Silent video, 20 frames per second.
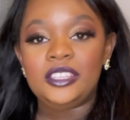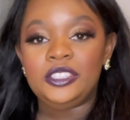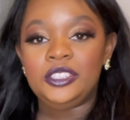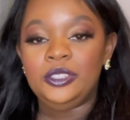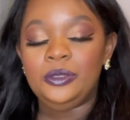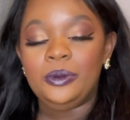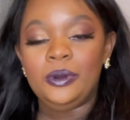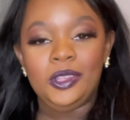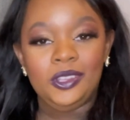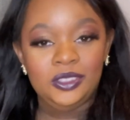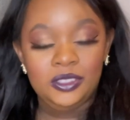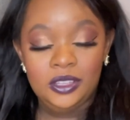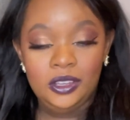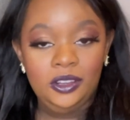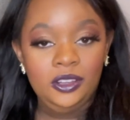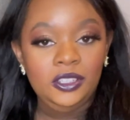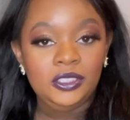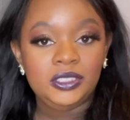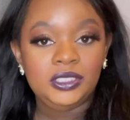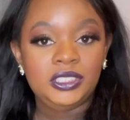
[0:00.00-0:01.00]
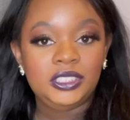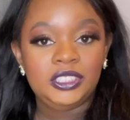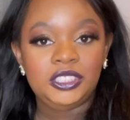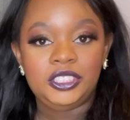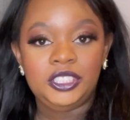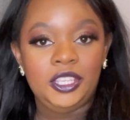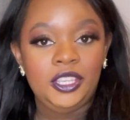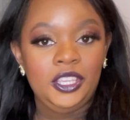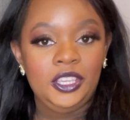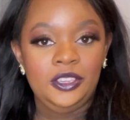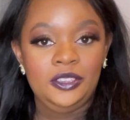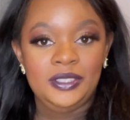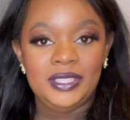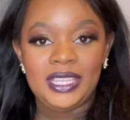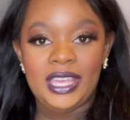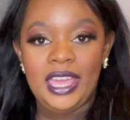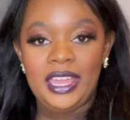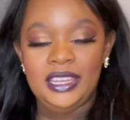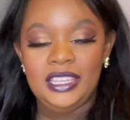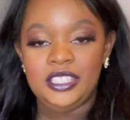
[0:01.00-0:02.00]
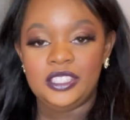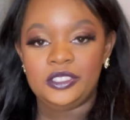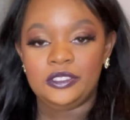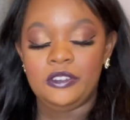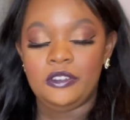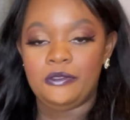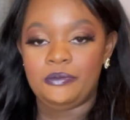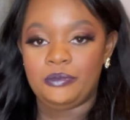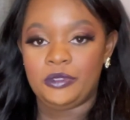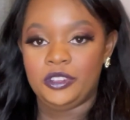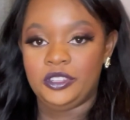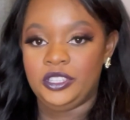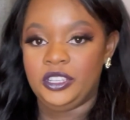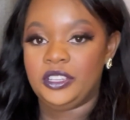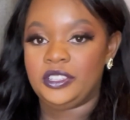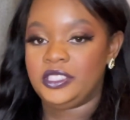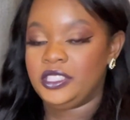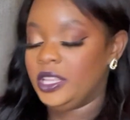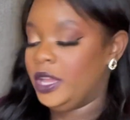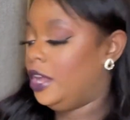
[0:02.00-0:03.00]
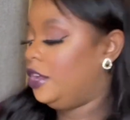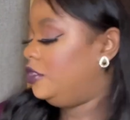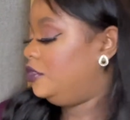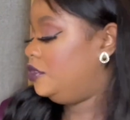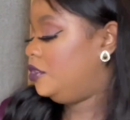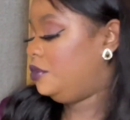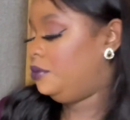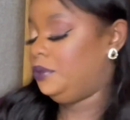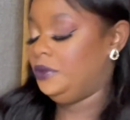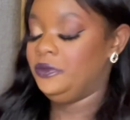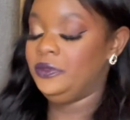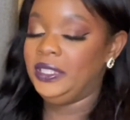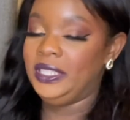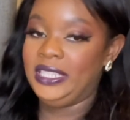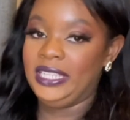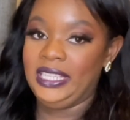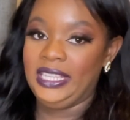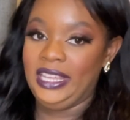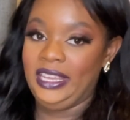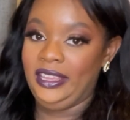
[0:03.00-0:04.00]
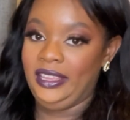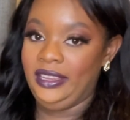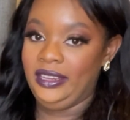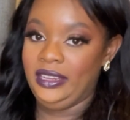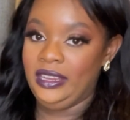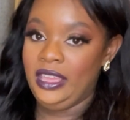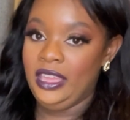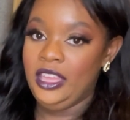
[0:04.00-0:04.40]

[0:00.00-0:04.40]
you are not to use any sort of products that are not within the line.